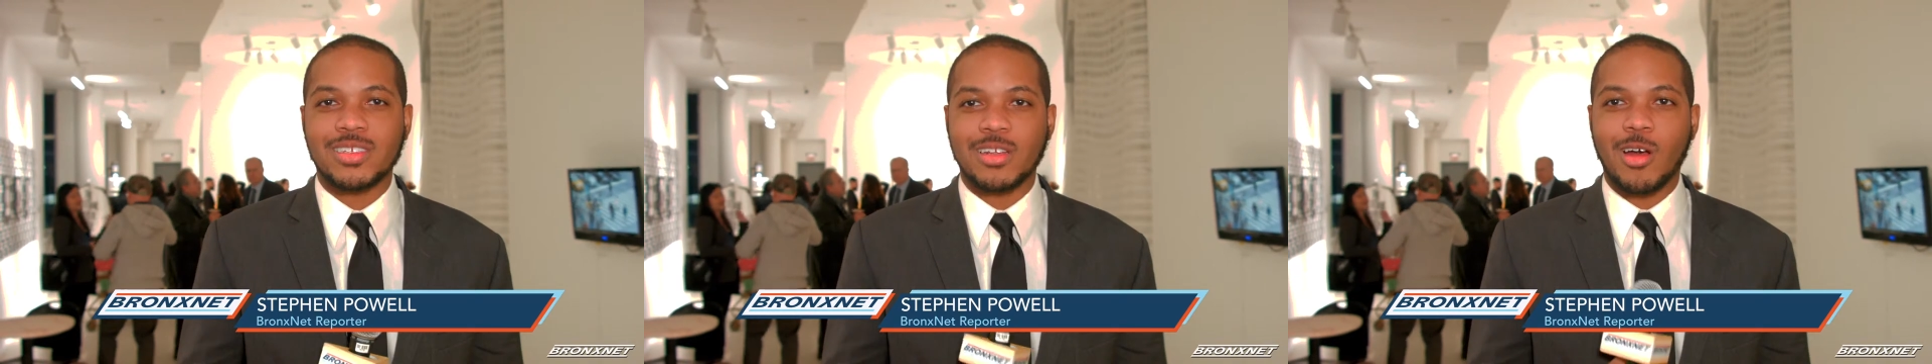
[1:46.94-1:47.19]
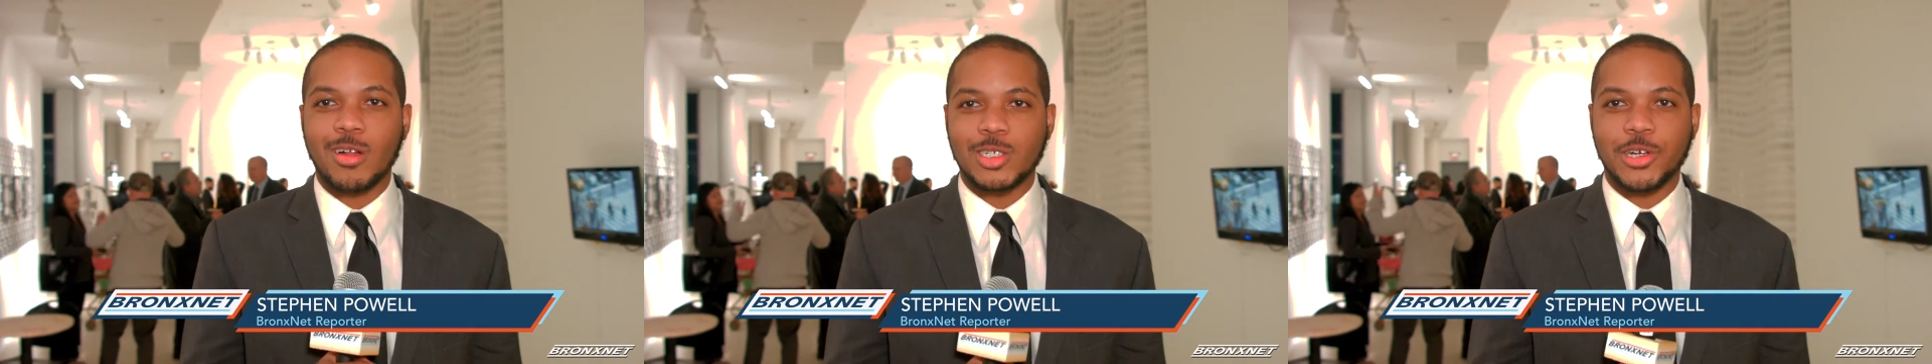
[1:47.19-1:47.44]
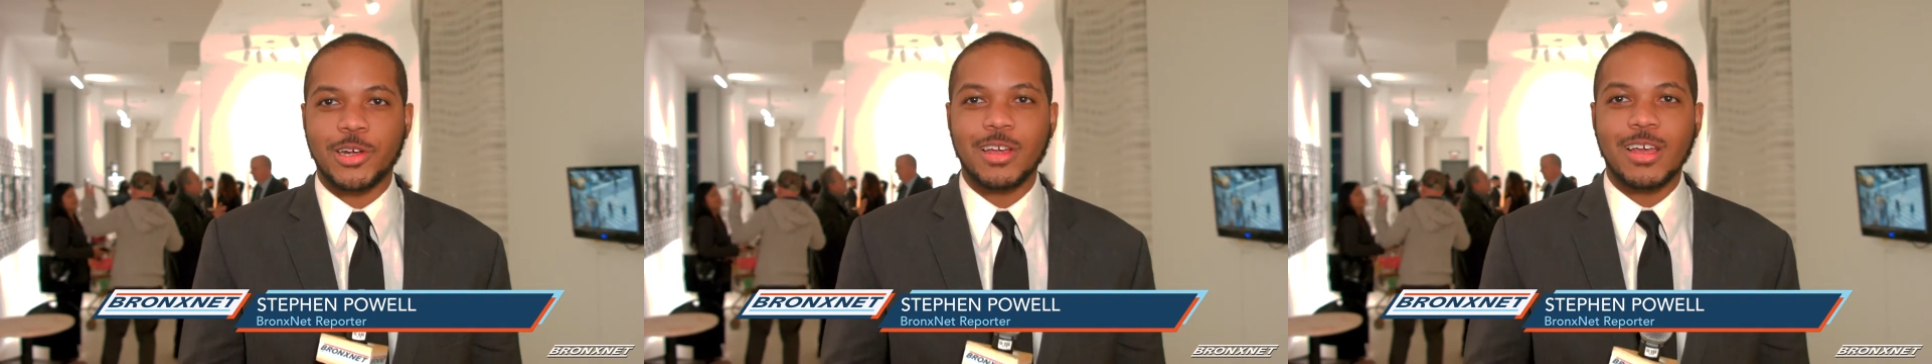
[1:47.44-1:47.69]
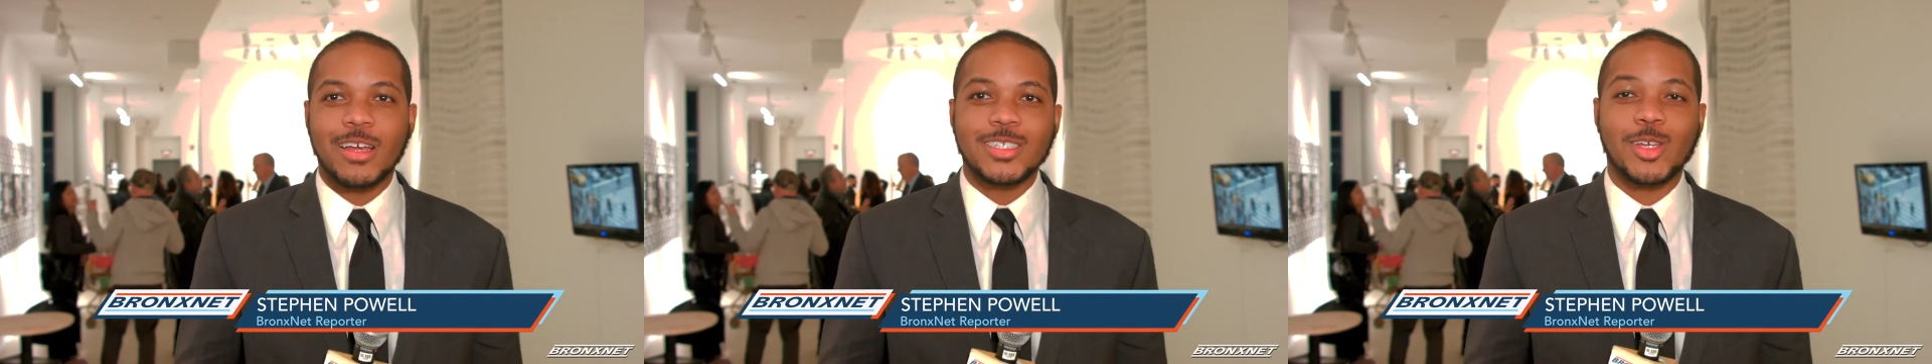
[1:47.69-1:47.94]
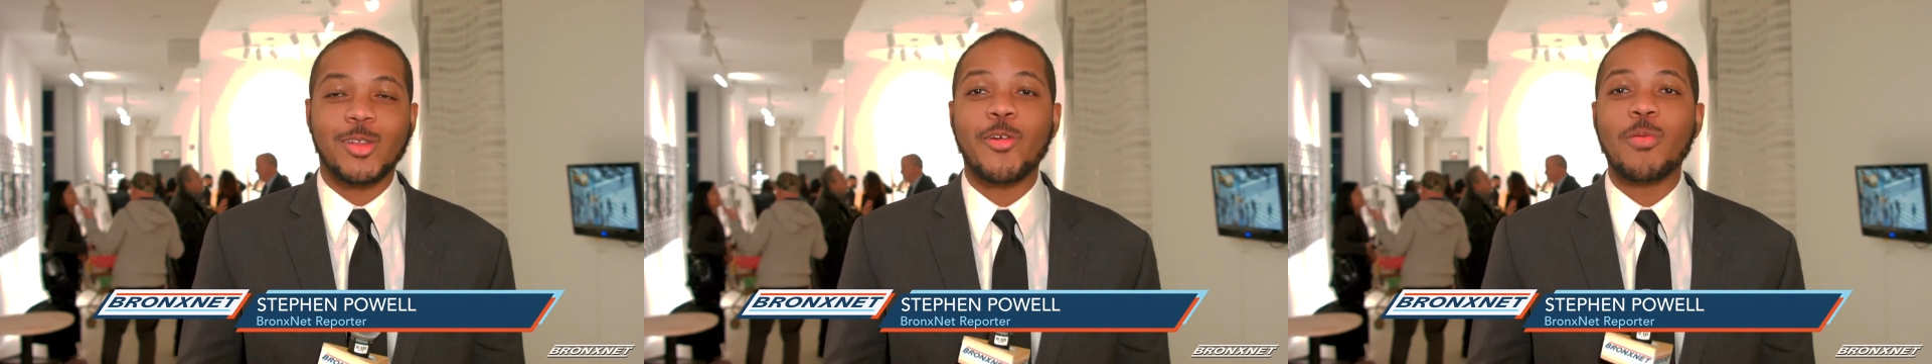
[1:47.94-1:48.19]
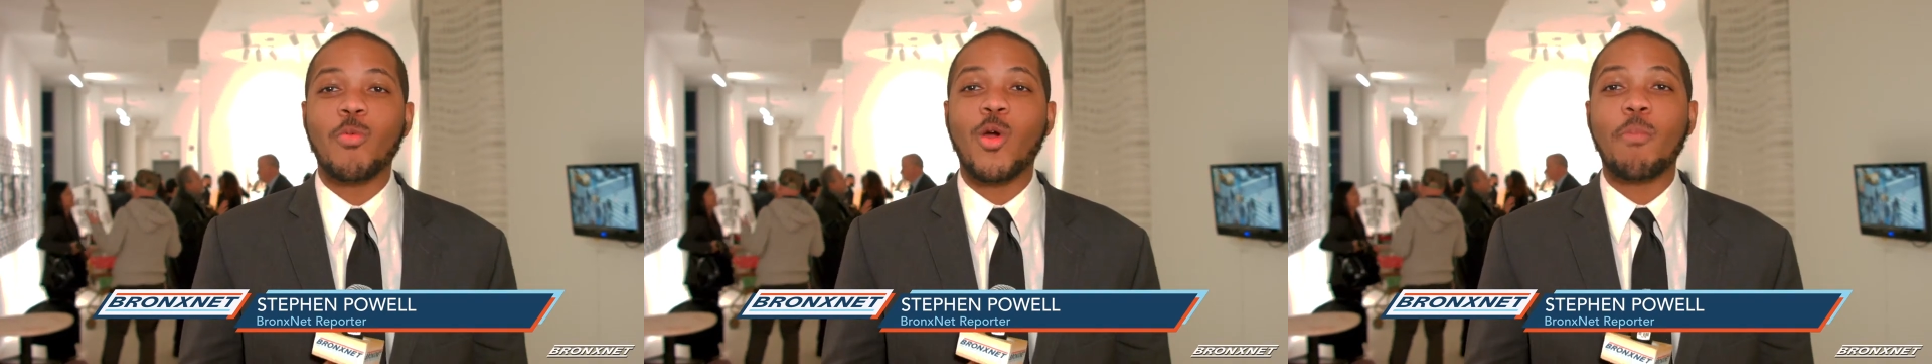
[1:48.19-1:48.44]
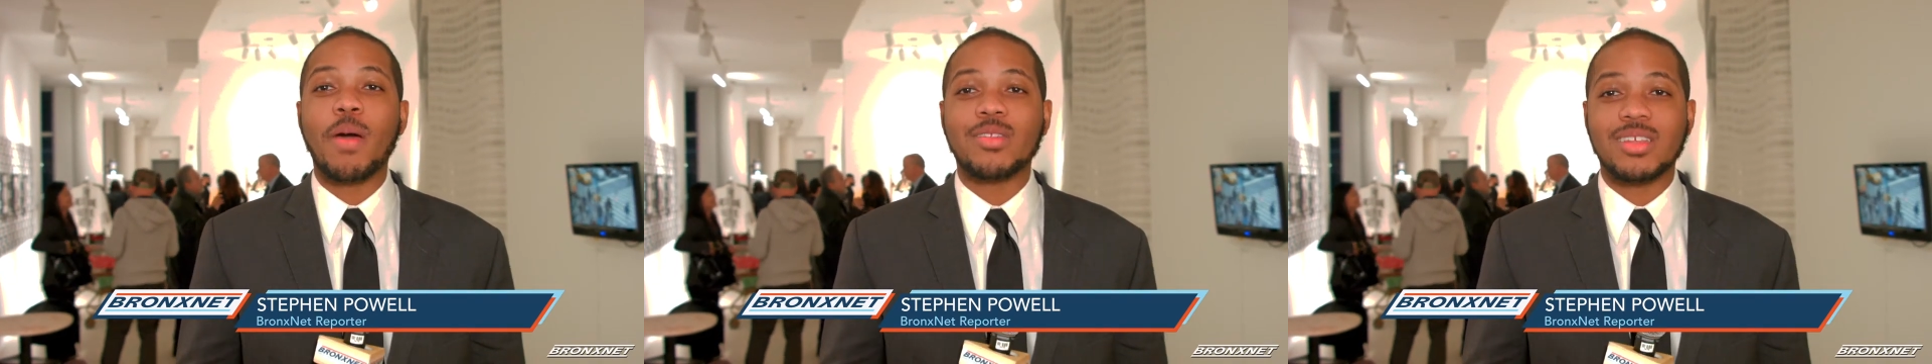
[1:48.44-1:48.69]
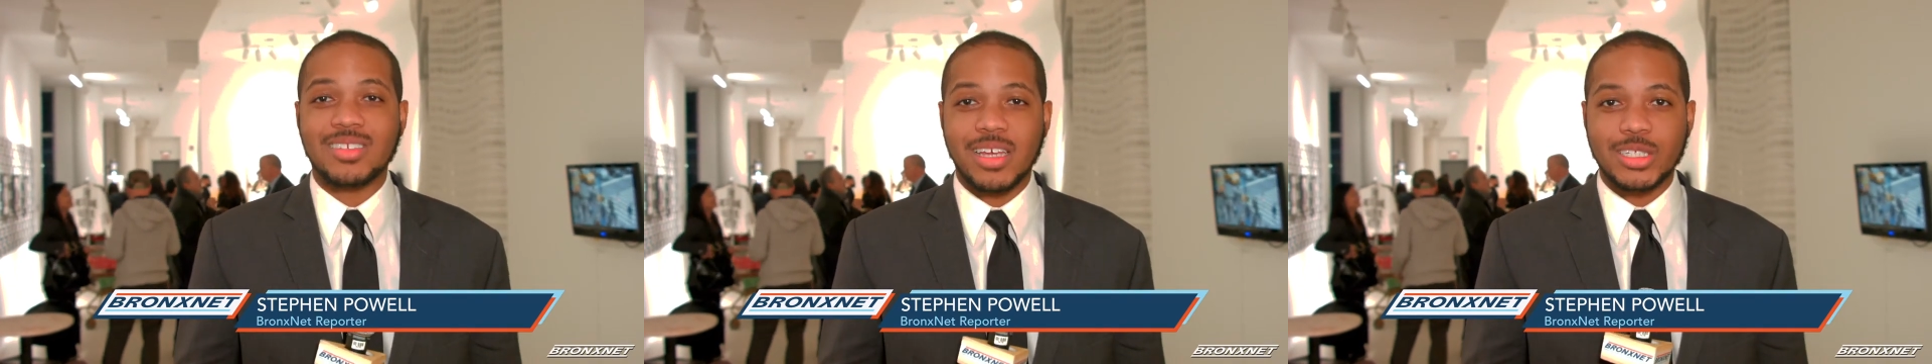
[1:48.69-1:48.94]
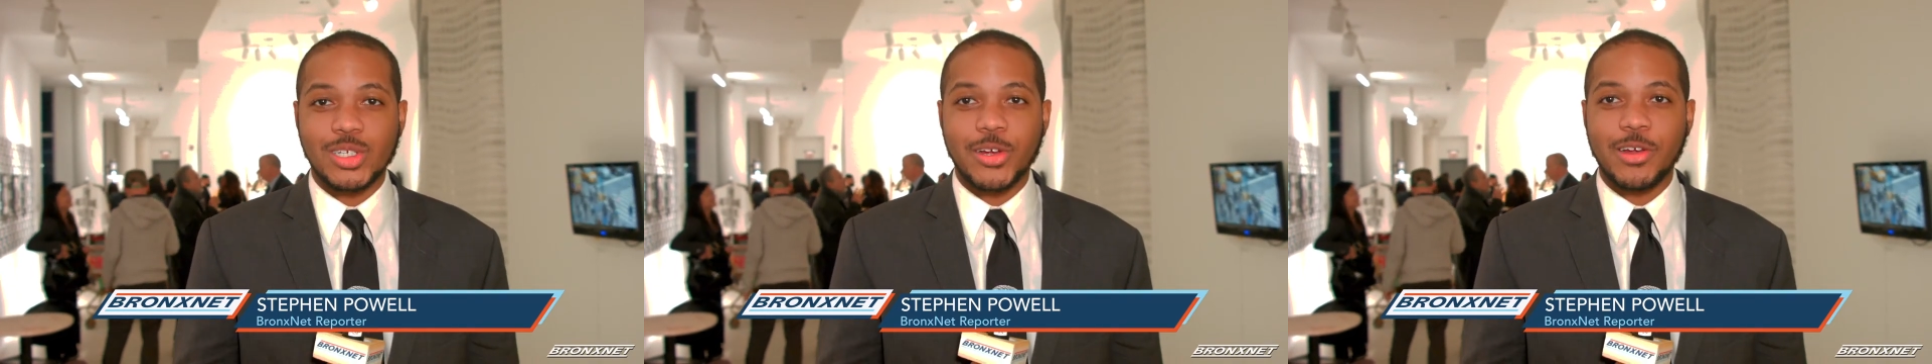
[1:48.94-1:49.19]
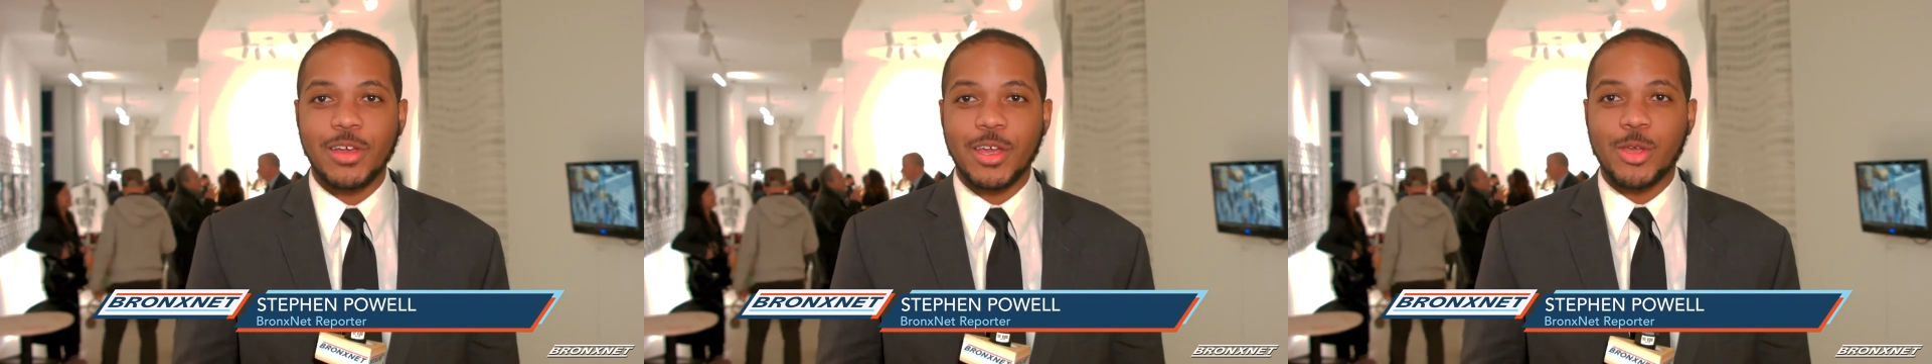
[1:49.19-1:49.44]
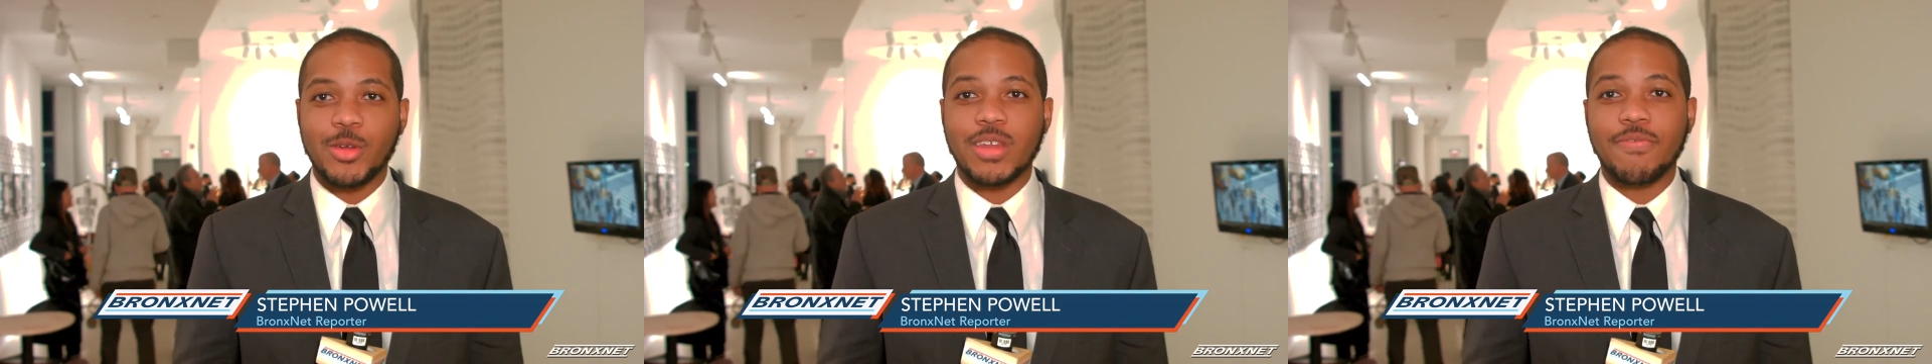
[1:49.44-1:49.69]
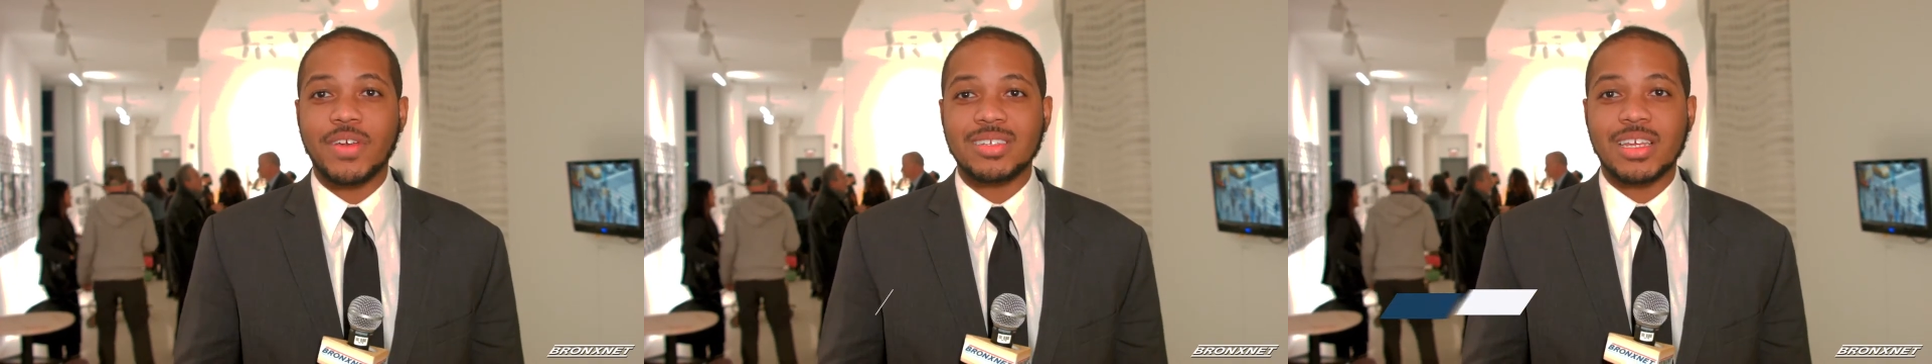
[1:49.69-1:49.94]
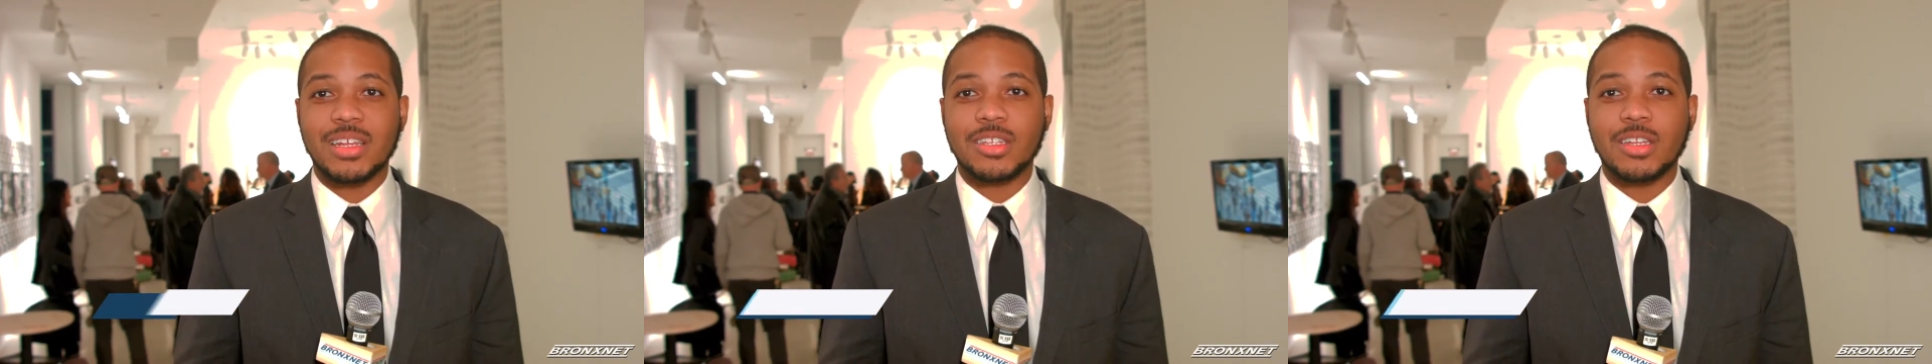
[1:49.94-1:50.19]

and Culture. To learn more about the center, you can visit